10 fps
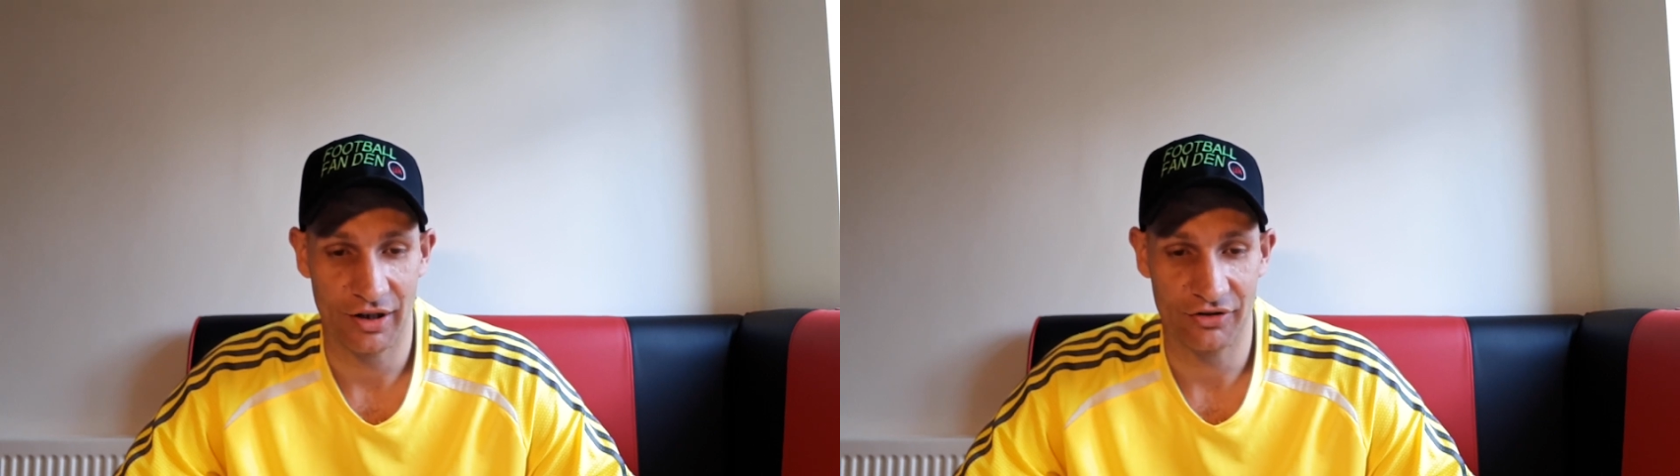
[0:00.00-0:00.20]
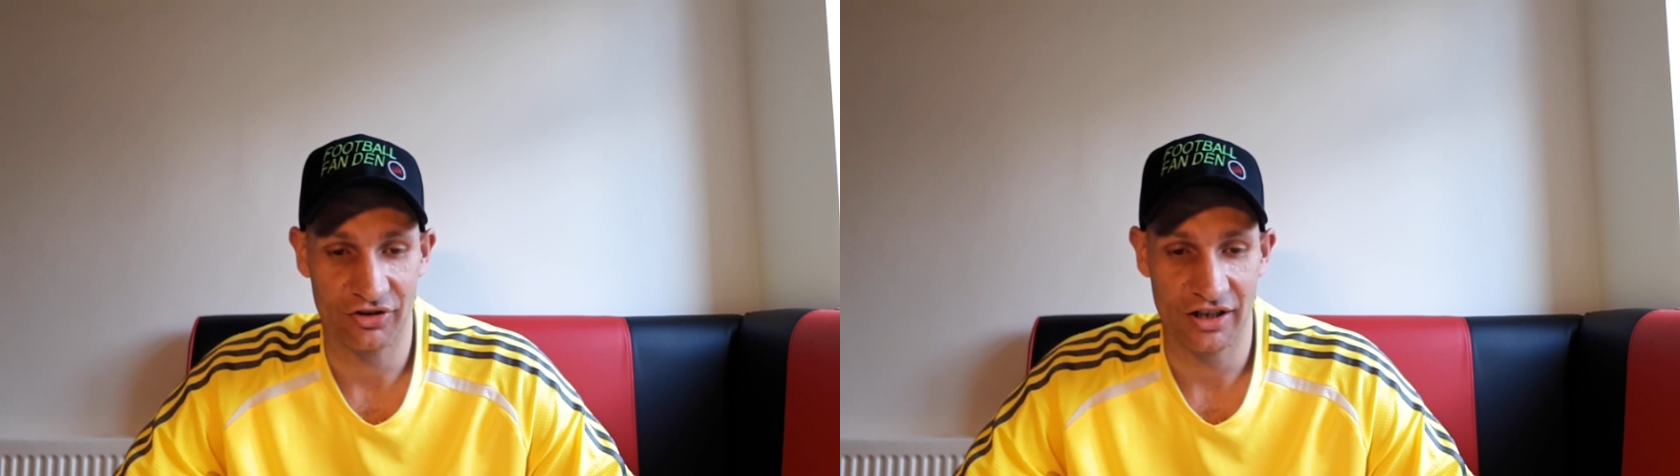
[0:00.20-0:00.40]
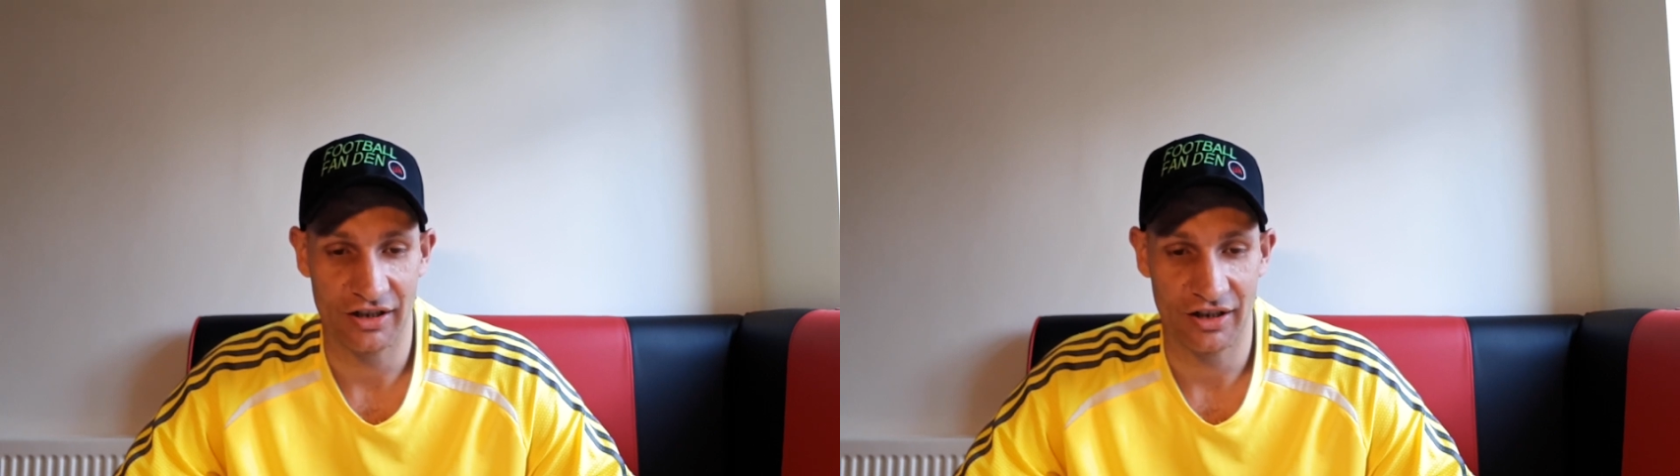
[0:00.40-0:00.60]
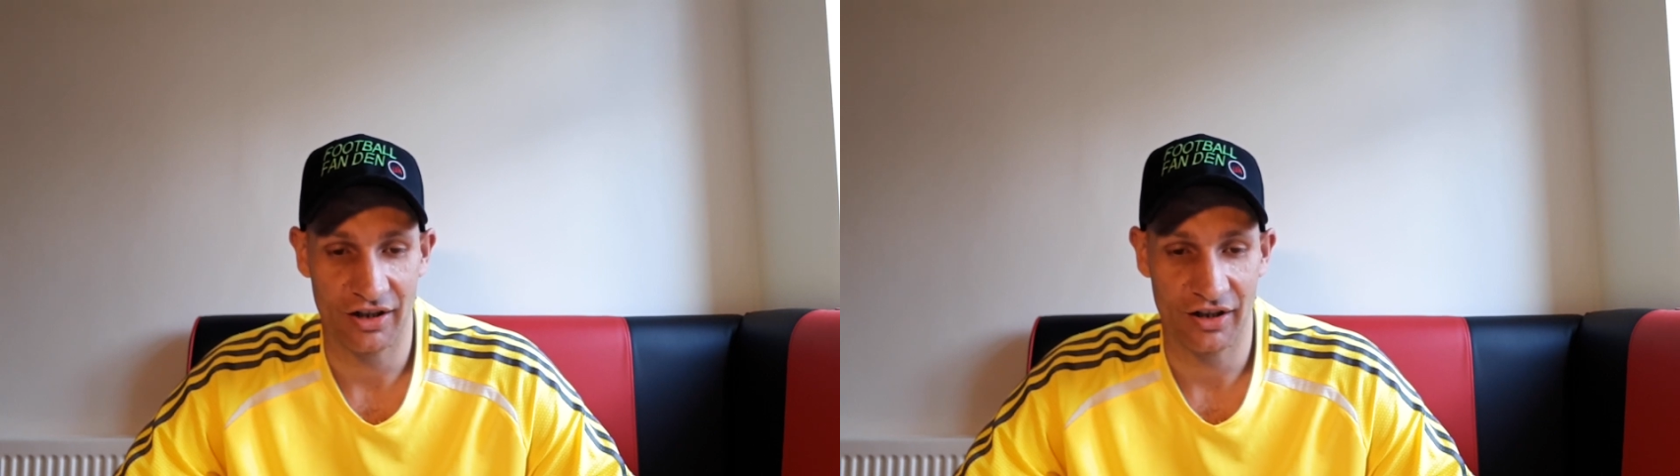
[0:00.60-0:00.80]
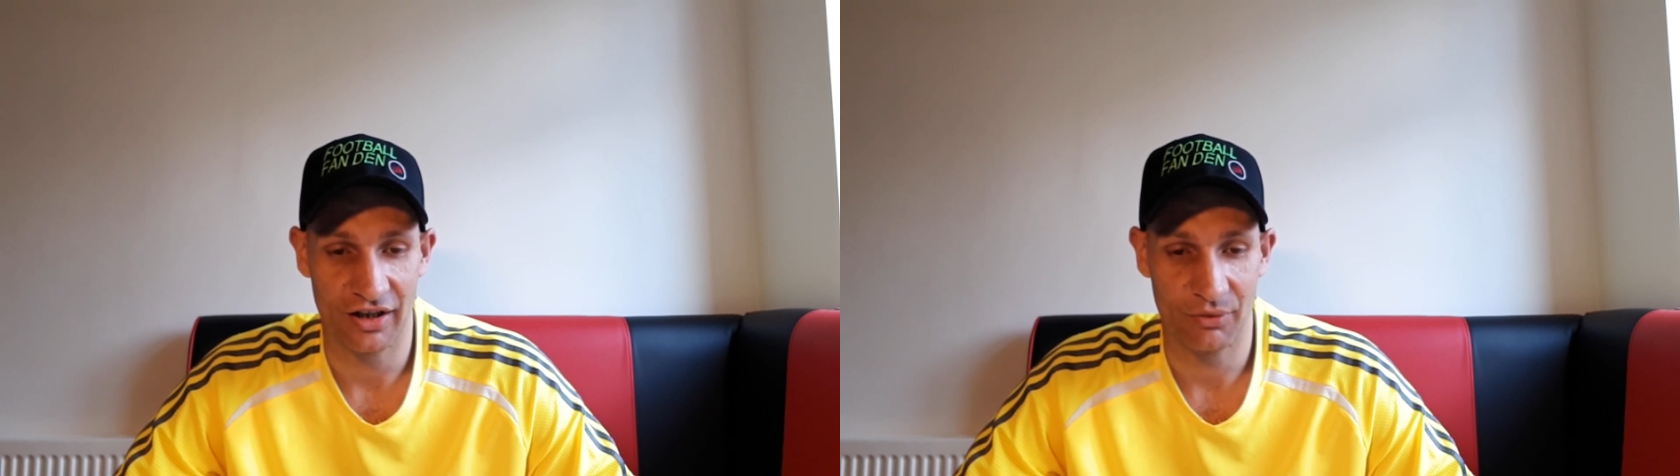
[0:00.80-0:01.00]
see
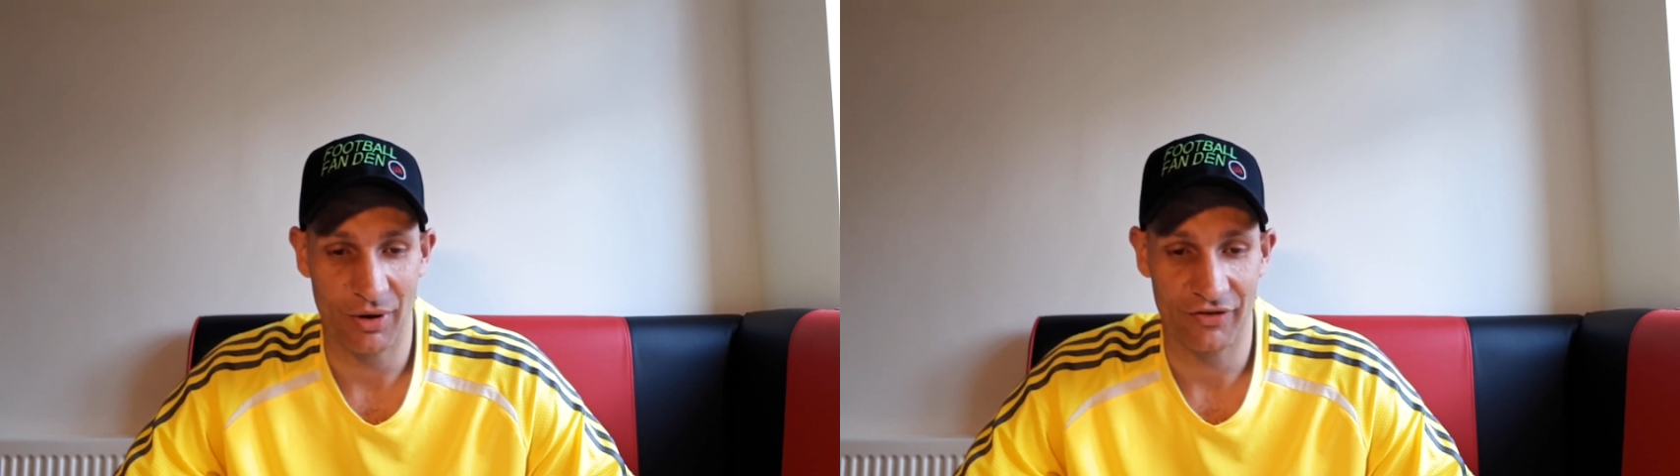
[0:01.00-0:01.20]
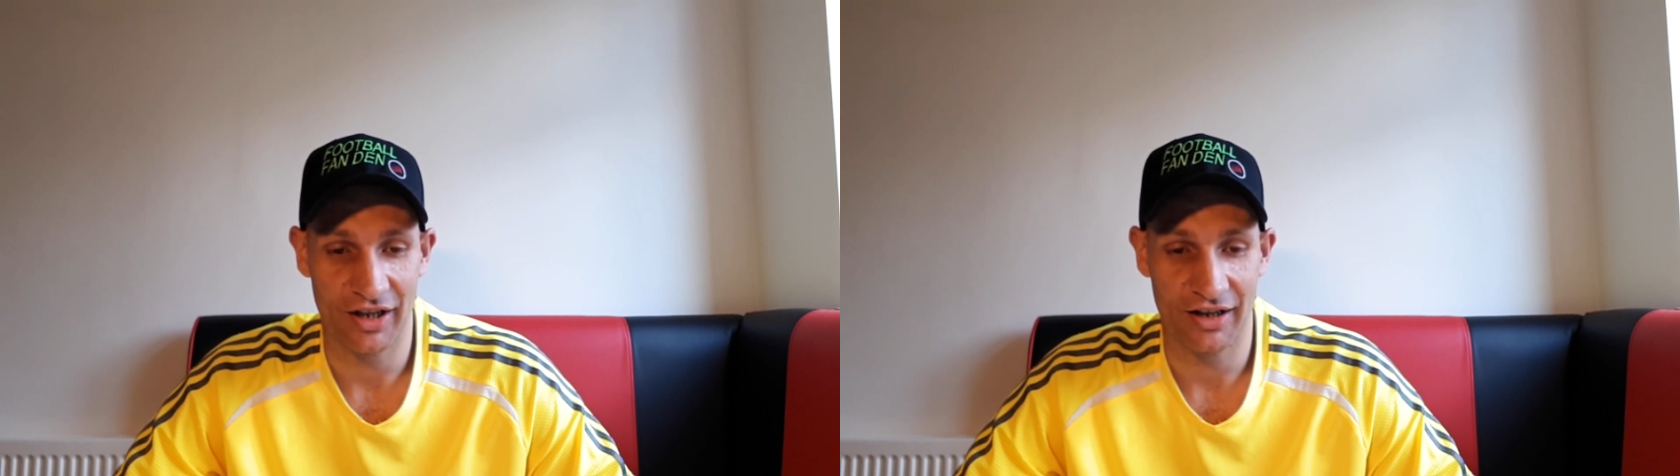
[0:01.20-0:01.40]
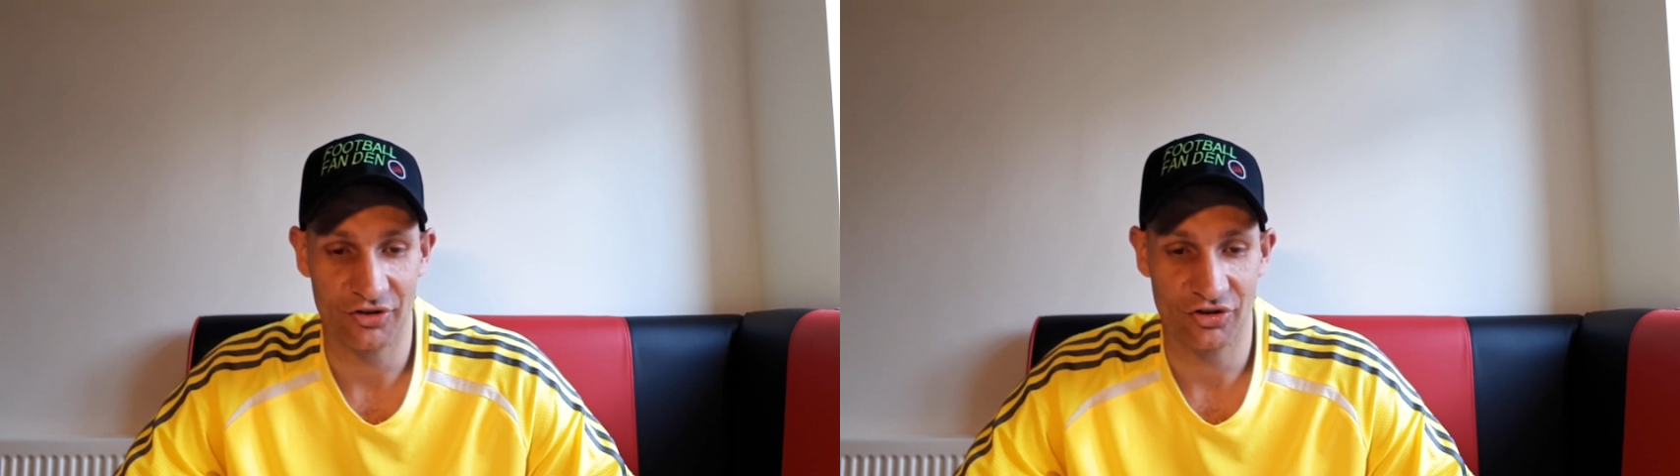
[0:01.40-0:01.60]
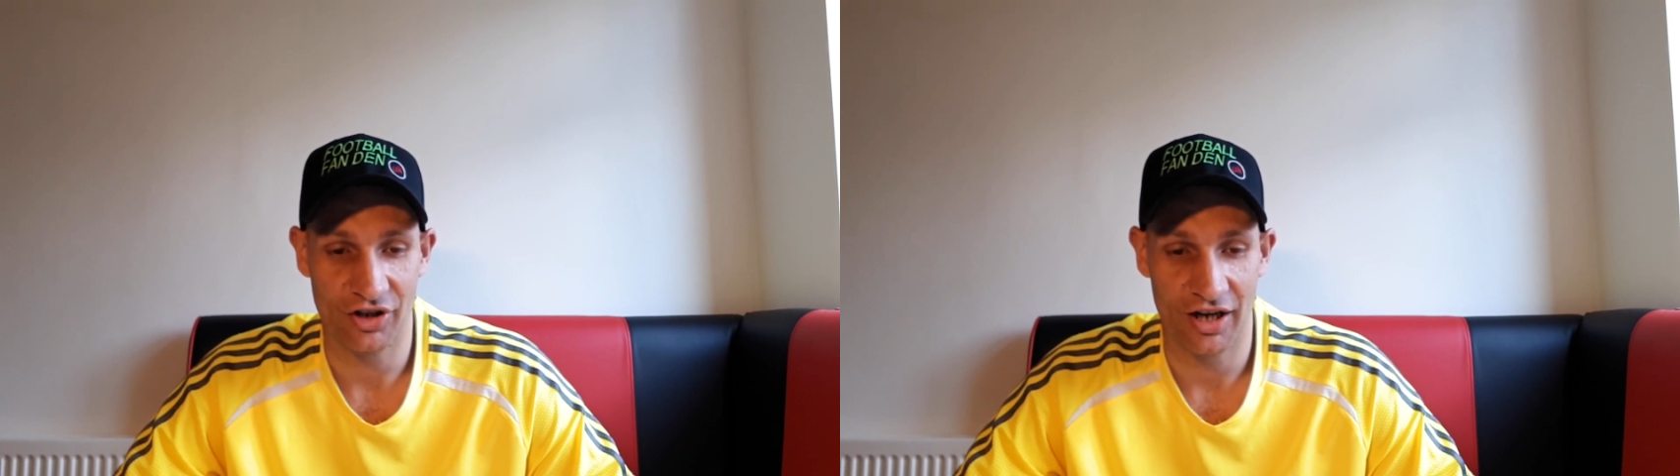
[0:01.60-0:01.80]
whether that's